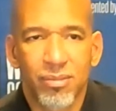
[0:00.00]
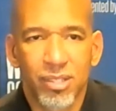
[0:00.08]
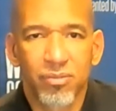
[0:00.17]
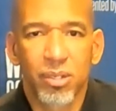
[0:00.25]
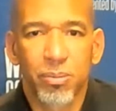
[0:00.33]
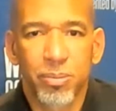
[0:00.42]

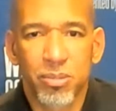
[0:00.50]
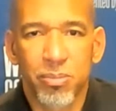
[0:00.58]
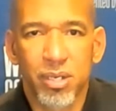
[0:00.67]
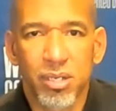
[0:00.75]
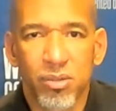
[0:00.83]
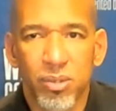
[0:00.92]
give up as
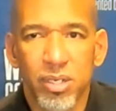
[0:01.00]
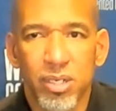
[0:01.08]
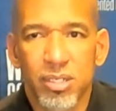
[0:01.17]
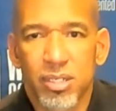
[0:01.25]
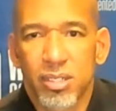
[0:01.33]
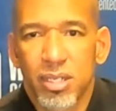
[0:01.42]
many
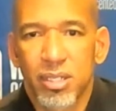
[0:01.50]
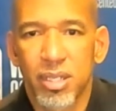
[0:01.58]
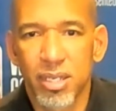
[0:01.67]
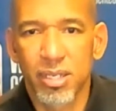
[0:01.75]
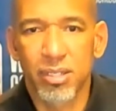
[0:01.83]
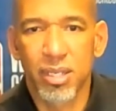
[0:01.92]
threes. And
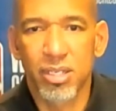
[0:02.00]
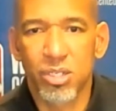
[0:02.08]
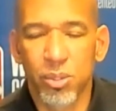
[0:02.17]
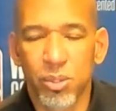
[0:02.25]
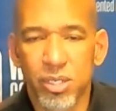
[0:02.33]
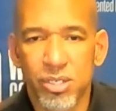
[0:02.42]
they
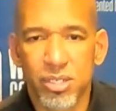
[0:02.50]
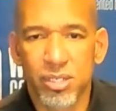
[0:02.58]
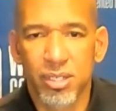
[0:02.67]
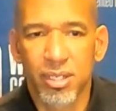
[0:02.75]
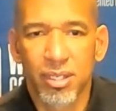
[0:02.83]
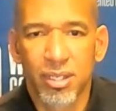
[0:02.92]

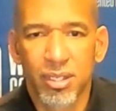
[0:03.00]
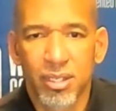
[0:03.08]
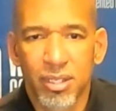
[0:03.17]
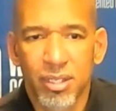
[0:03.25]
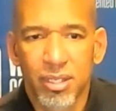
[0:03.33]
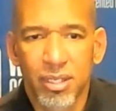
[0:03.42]
switch
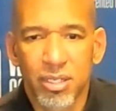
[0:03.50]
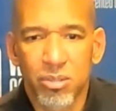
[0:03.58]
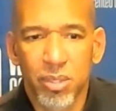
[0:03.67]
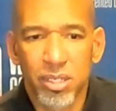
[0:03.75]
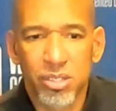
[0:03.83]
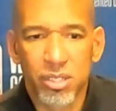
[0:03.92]
as
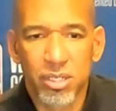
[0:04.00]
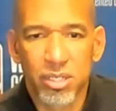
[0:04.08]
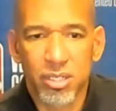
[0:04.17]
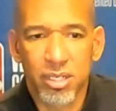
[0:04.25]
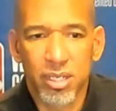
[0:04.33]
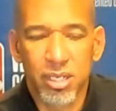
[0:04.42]
much
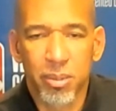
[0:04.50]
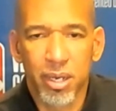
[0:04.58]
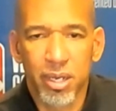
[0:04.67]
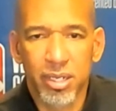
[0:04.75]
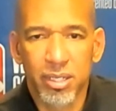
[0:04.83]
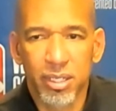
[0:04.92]
as
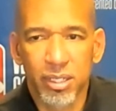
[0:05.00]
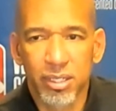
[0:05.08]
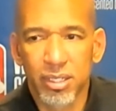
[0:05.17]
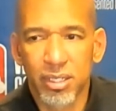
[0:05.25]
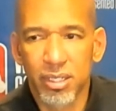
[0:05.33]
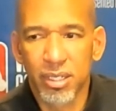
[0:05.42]
anybody in the
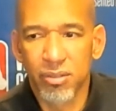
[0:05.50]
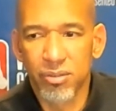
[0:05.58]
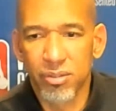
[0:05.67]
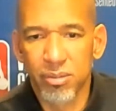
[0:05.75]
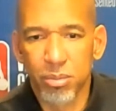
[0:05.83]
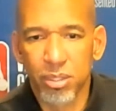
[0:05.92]
league
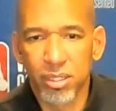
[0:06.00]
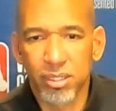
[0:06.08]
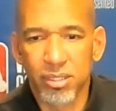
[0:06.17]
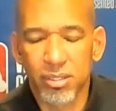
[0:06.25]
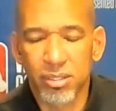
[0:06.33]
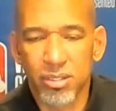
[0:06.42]
other than
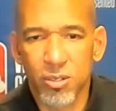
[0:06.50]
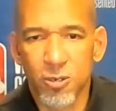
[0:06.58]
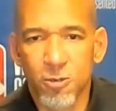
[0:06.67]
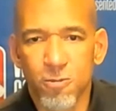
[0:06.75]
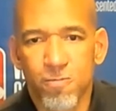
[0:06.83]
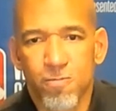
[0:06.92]
Brooklyn.
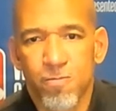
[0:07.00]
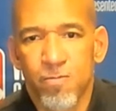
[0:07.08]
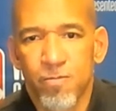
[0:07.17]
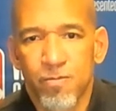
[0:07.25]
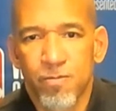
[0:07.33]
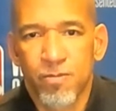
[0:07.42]
So
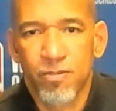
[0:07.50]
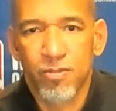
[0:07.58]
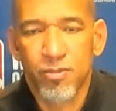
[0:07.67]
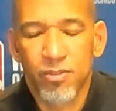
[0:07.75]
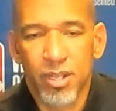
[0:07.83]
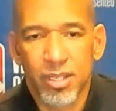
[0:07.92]

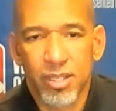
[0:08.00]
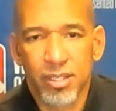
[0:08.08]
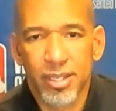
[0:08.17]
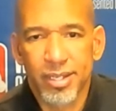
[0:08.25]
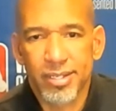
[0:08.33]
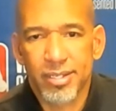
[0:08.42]
I
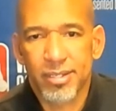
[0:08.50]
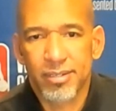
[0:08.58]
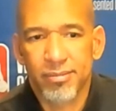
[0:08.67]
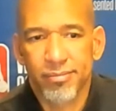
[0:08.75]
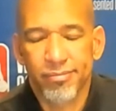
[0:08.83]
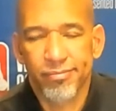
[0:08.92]
think
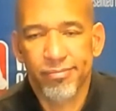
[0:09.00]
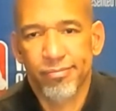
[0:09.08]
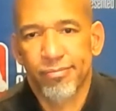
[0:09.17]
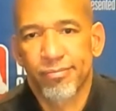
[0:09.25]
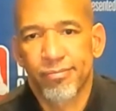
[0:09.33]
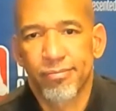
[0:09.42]
that's
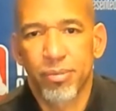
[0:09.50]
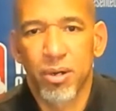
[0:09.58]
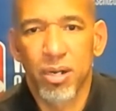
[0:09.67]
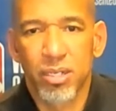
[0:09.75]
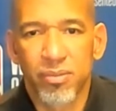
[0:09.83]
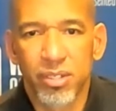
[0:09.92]

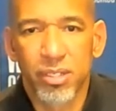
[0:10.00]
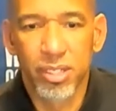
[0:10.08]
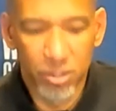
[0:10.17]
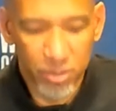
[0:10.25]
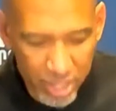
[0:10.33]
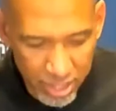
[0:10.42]
part of the
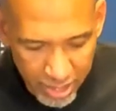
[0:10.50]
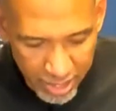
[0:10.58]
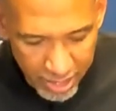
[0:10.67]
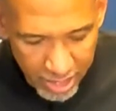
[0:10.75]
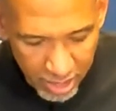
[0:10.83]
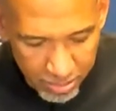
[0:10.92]
deal. They
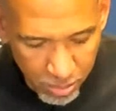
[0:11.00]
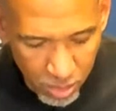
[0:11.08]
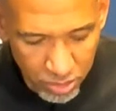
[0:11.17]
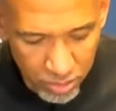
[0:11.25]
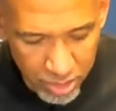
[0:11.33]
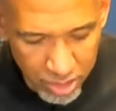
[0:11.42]
got up
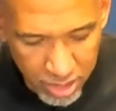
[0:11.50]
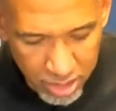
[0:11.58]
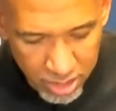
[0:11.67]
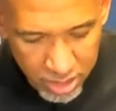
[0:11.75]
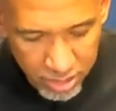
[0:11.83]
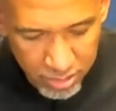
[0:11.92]
more
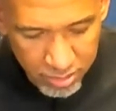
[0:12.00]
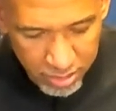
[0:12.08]
threes